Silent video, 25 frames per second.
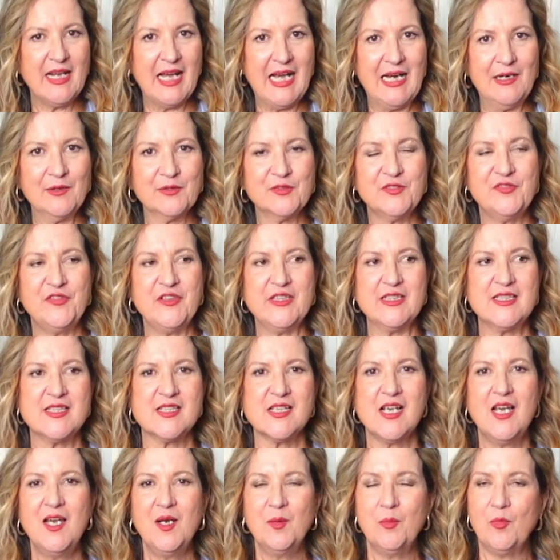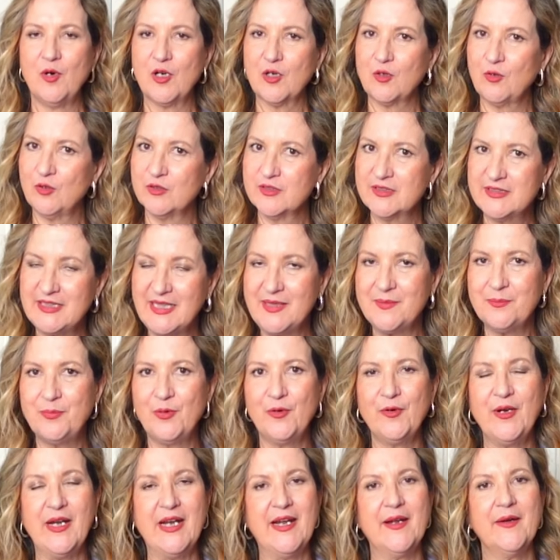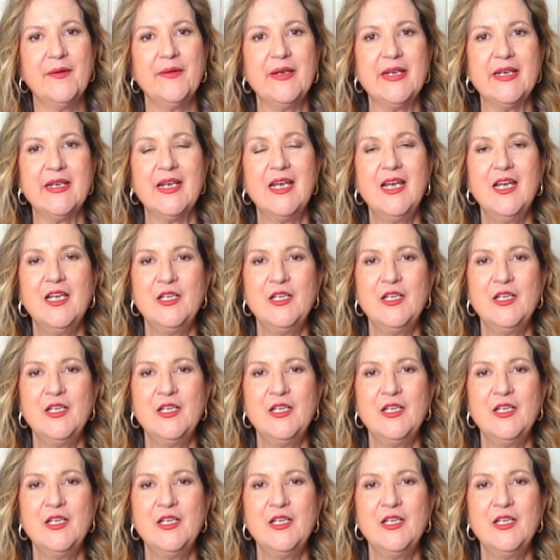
outfits more contemporary.